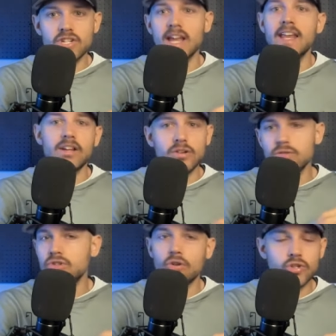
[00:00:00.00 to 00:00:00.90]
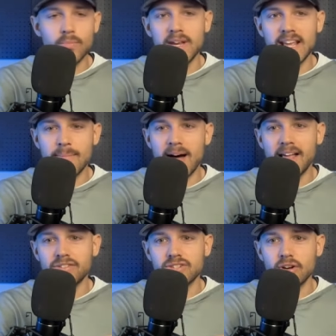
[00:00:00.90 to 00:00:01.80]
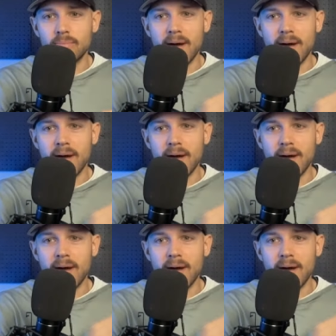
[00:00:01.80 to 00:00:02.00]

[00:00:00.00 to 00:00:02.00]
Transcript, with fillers: I hit a new social media milestone,